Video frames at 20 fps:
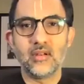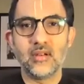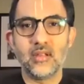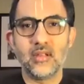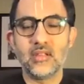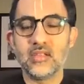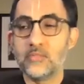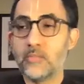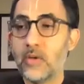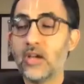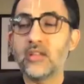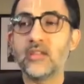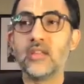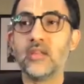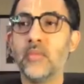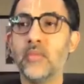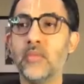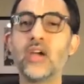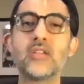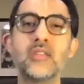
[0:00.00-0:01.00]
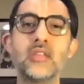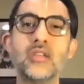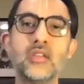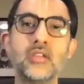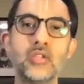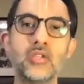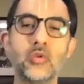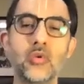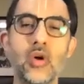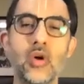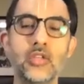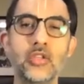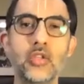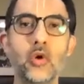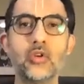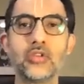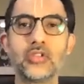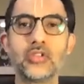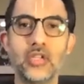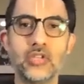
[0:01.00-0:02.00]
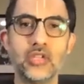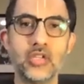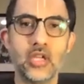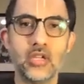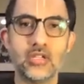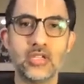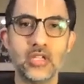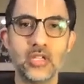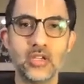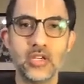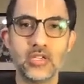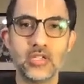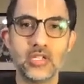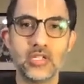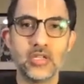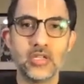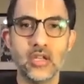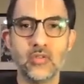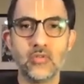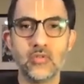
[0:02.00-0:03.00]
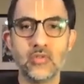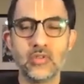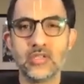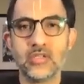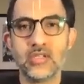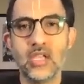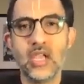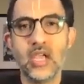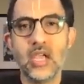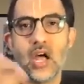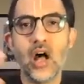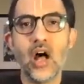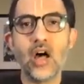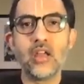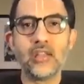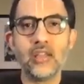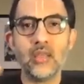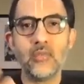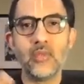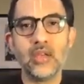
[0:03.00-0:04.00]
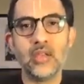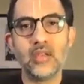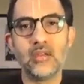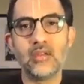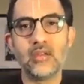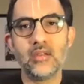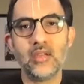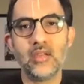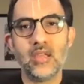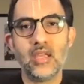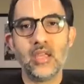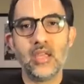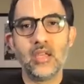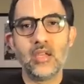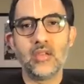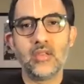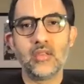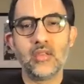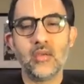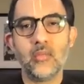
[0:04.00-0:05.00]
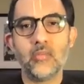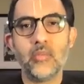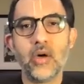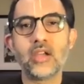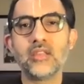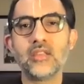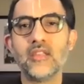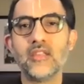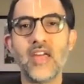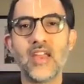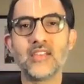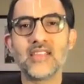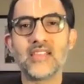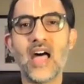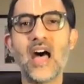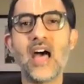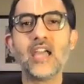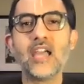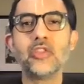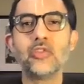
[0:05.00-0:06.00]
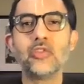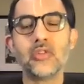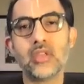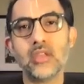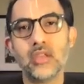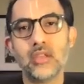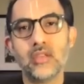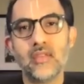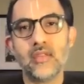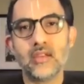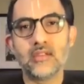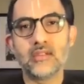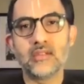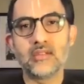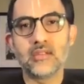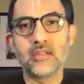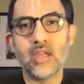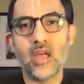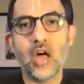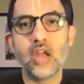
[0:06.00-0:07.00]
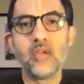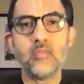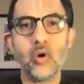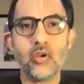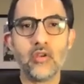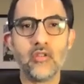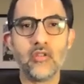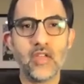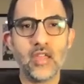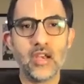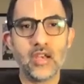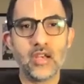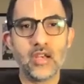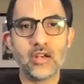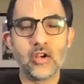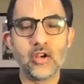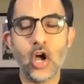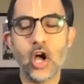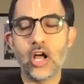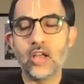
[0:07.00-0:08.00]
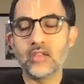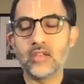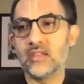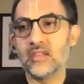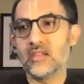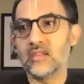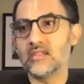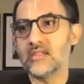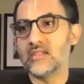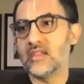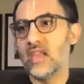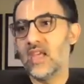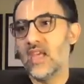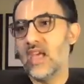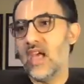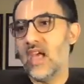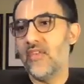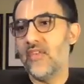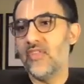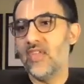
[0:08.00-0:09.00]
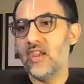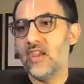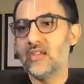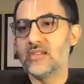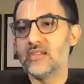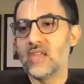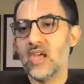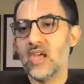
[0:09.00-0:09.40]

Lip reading: It's bhakti to adhoksaja, to Krishna, who is unlimited. Bhakti that is ahaituki, that is unmotivated and causeless, and that is